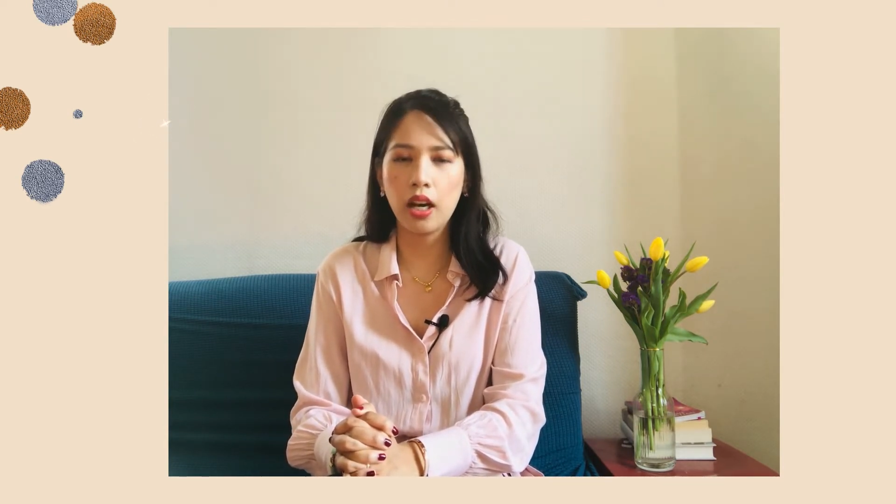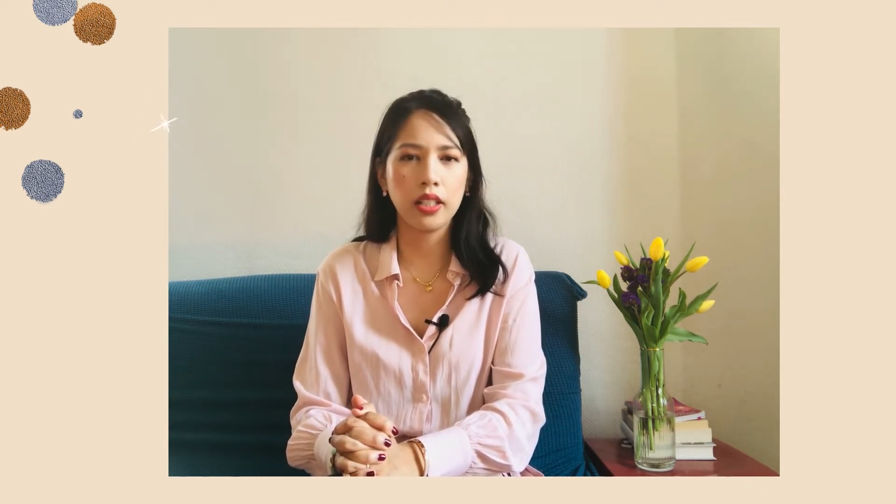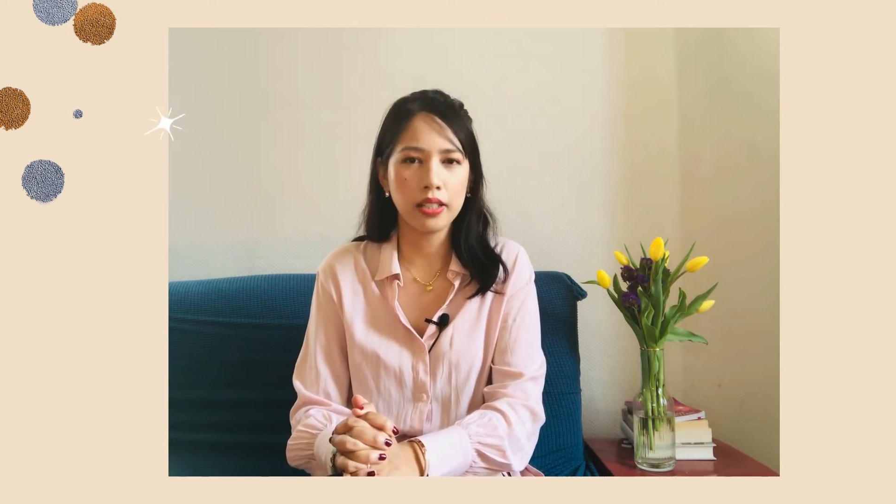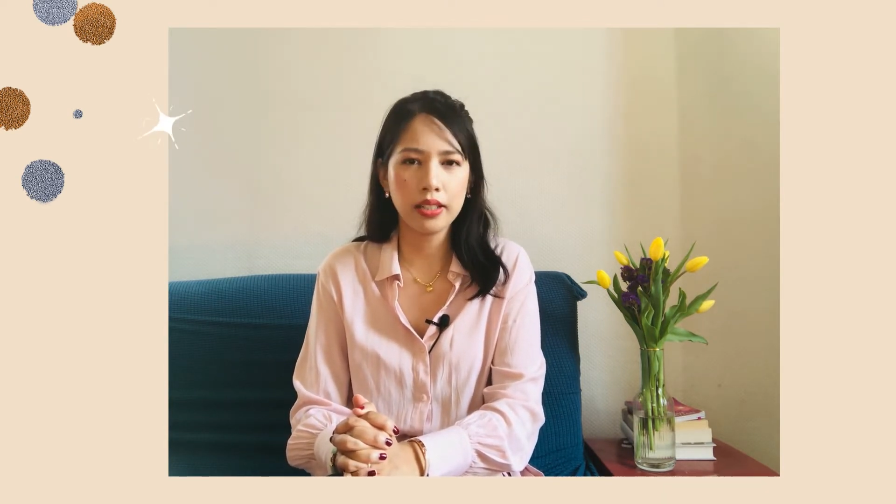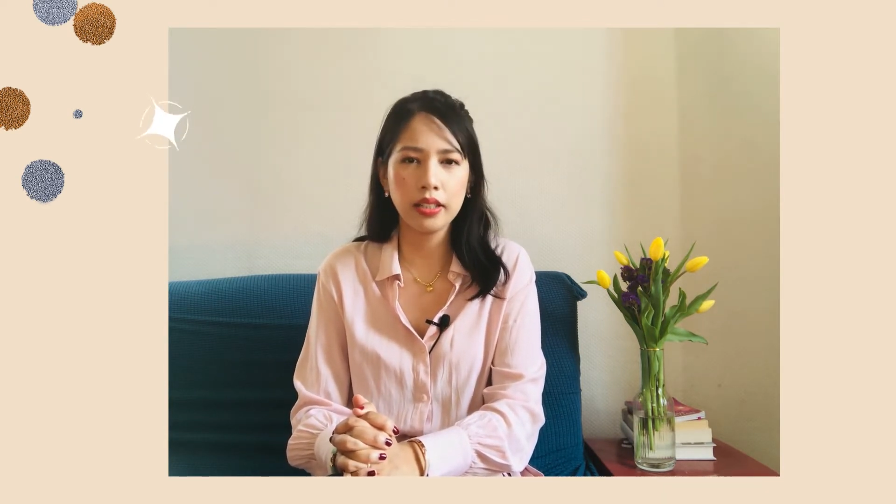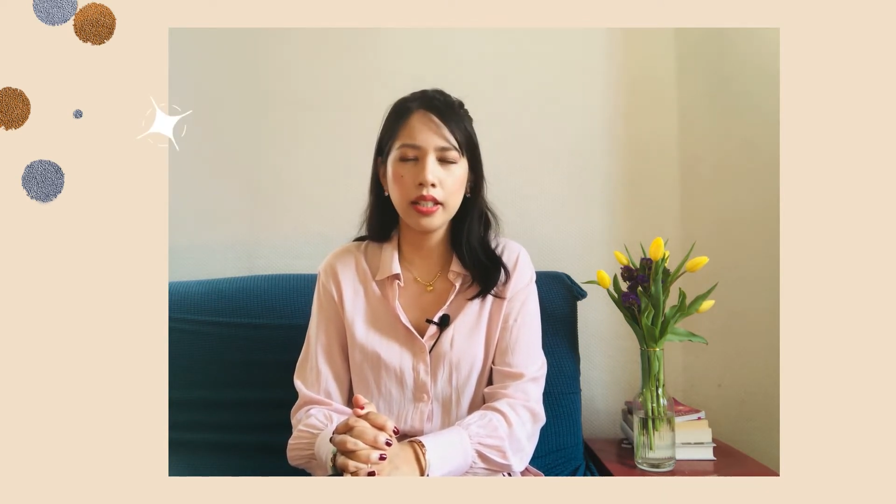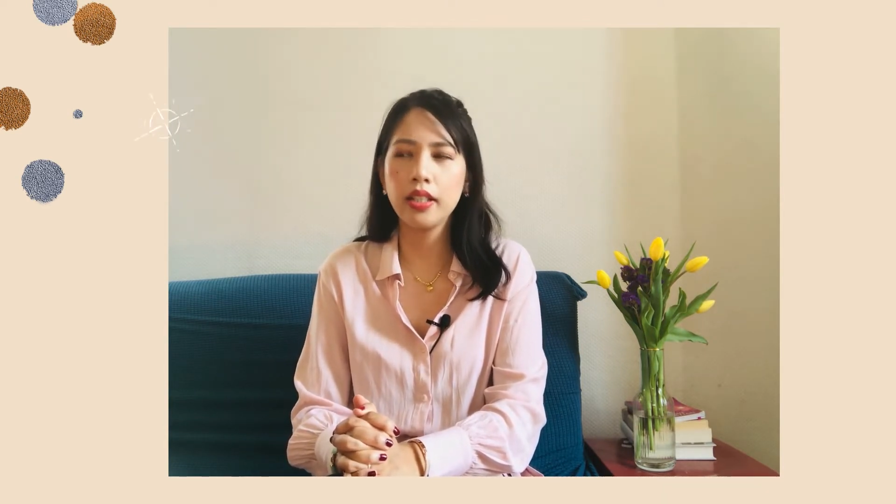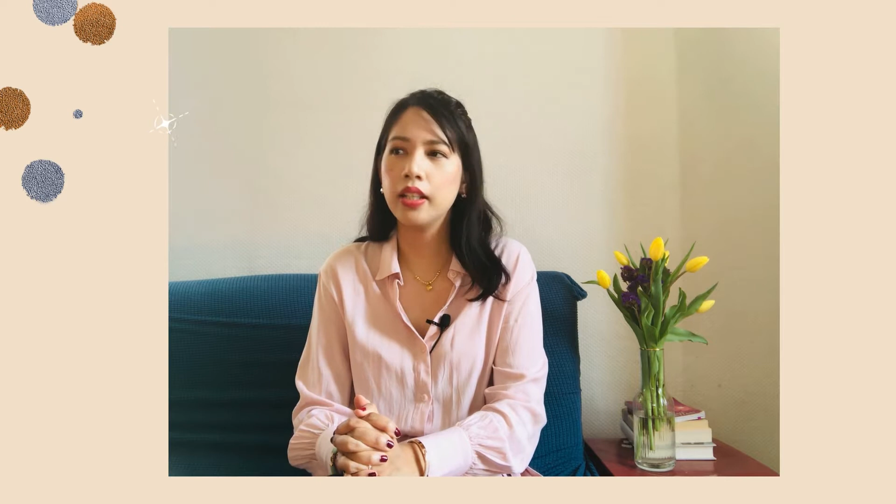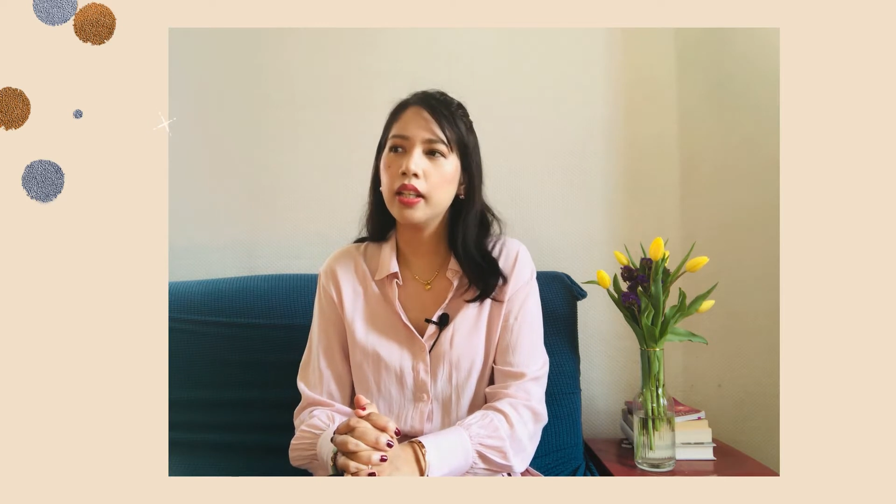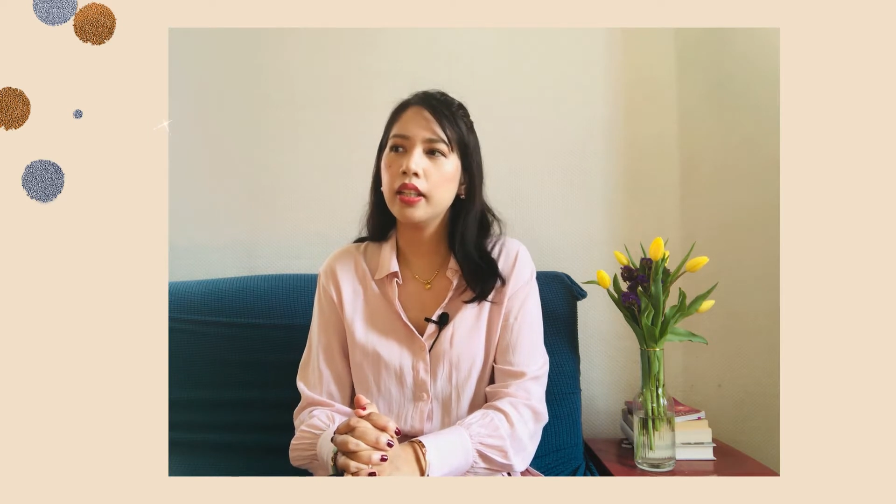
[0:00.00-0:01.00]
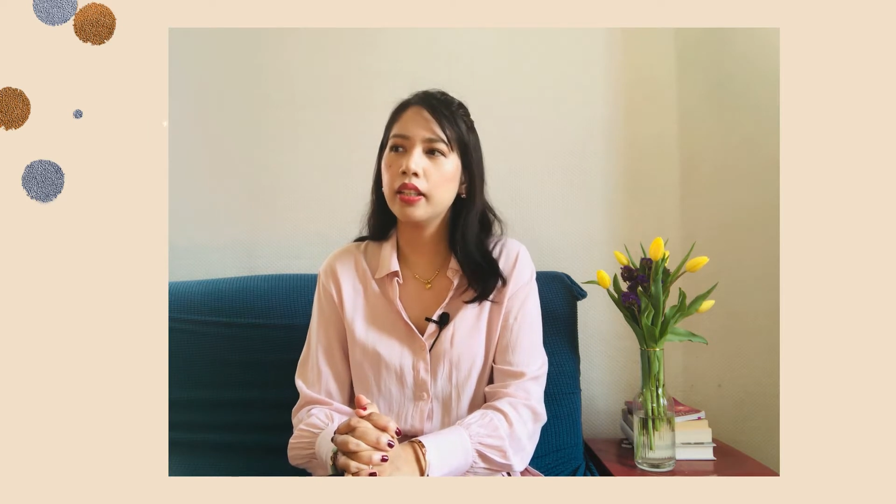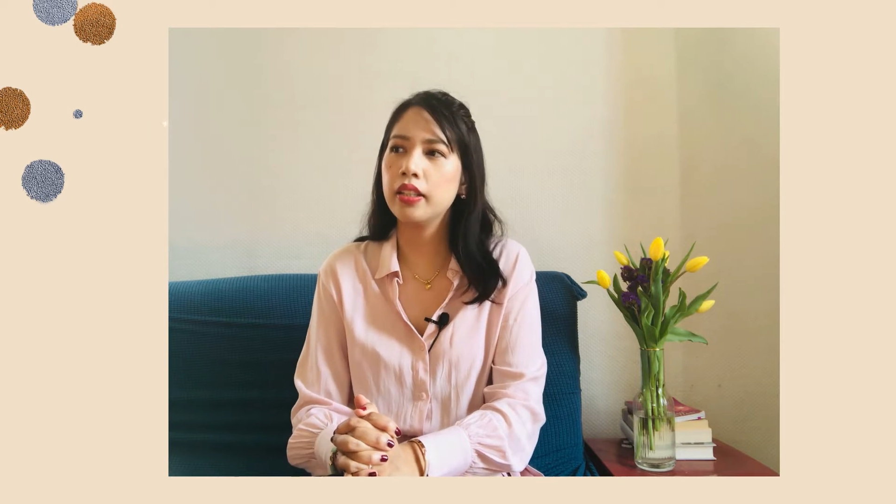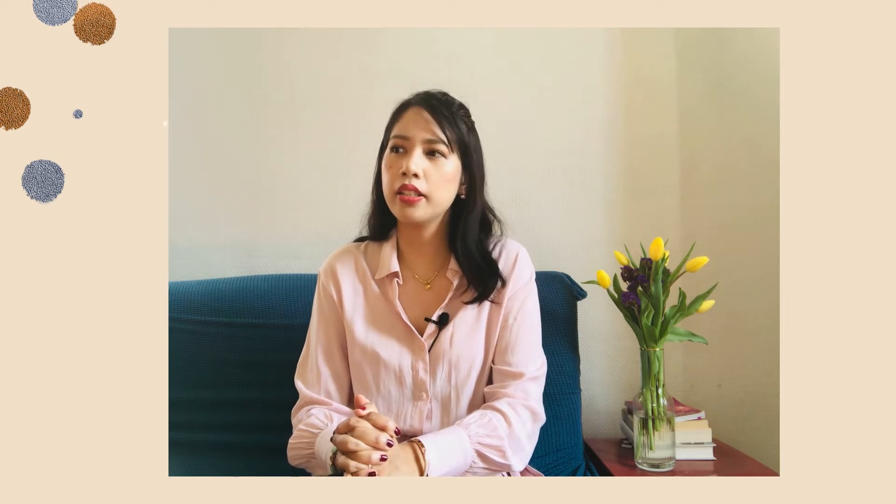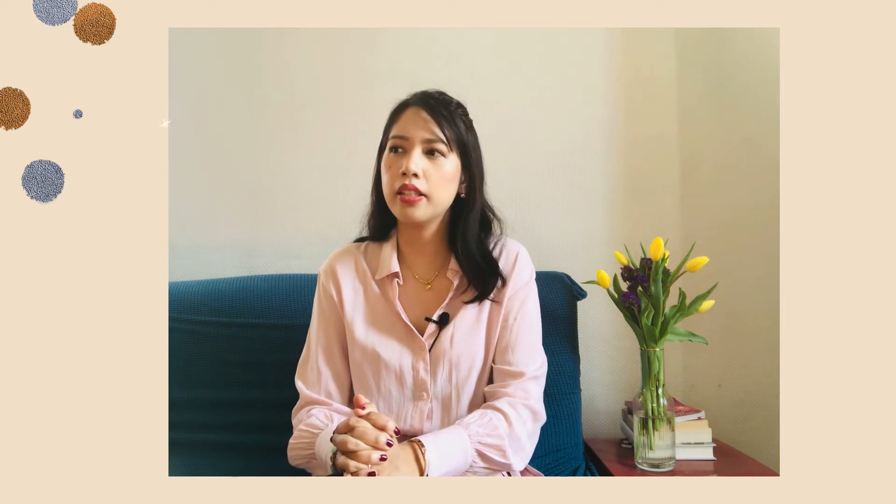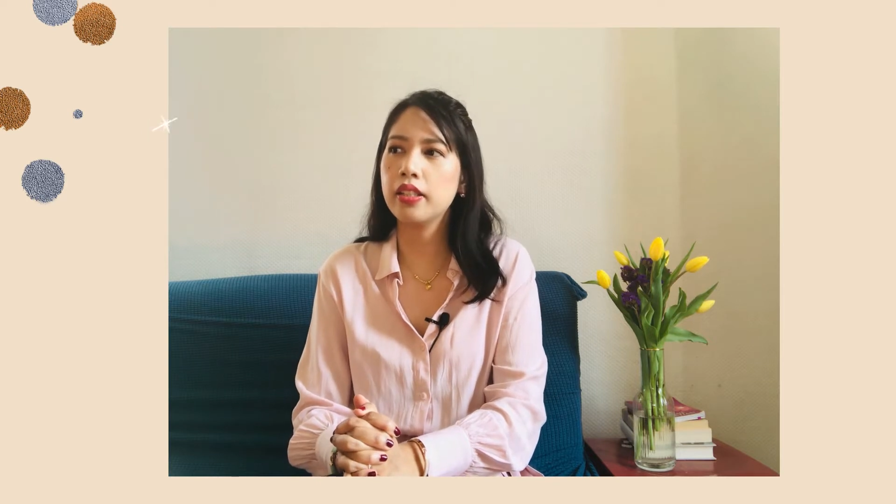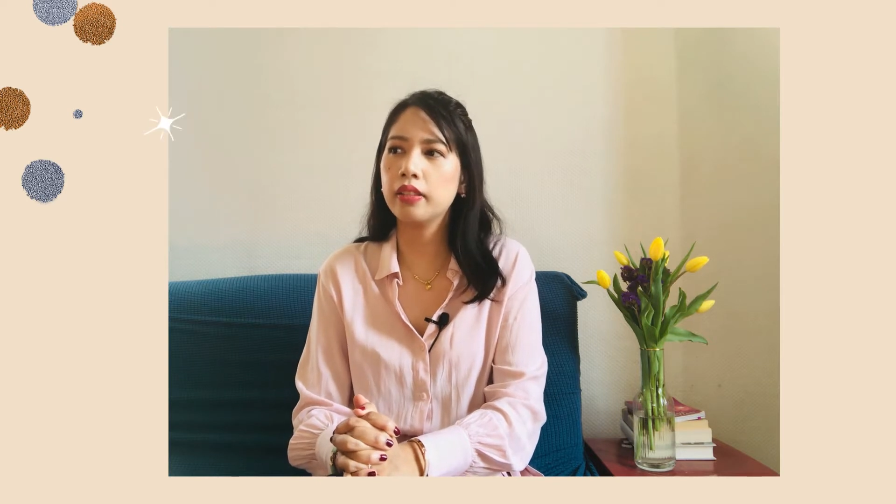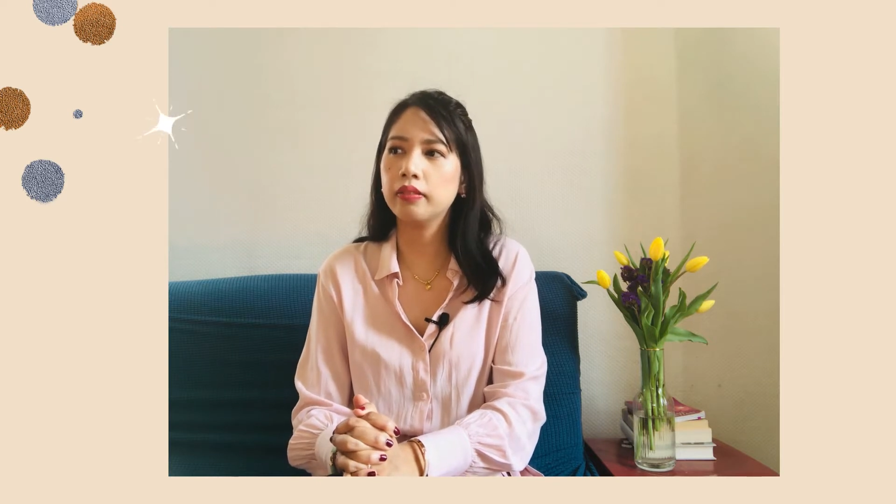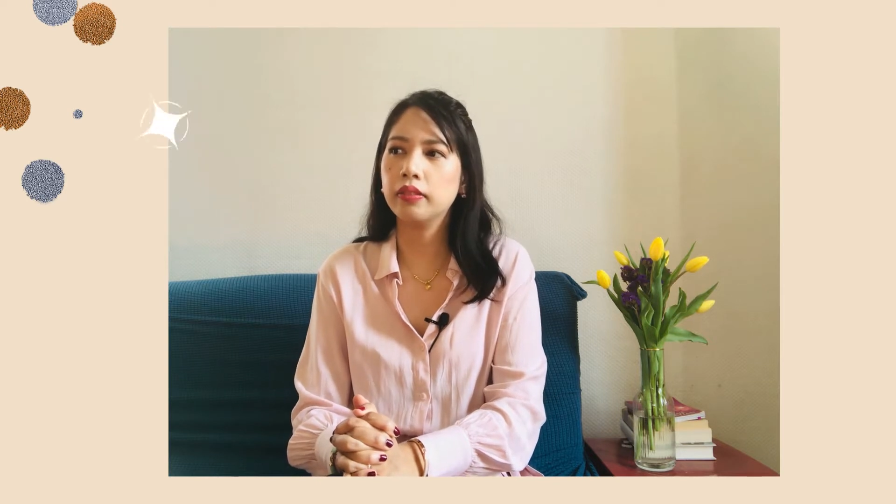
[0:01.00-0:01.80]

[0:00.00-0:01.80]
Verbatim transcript: honestly, this